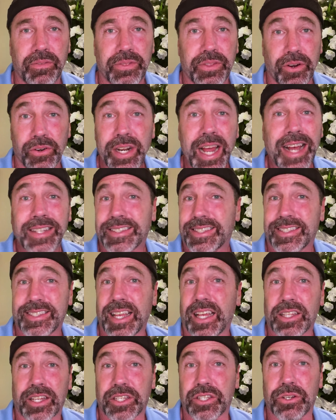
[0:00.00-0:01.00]
They're not
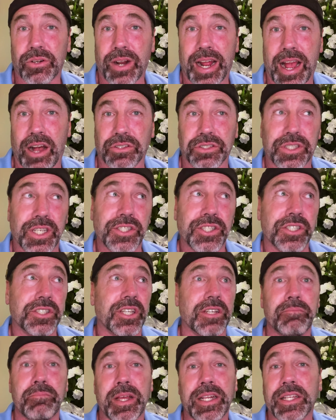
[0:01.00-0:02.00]
selling your house. They just
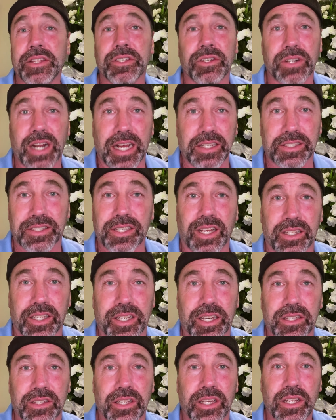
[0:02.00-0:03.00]
admitted they're not
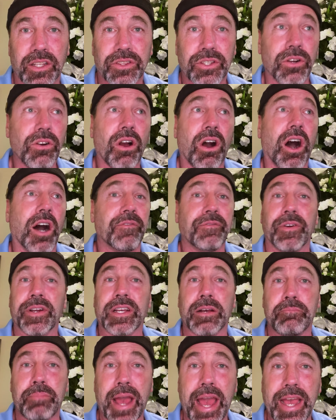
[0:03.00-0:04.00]
selling it. They're
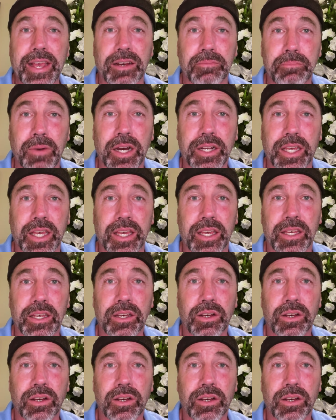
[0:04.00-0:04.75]
offering a bag of money.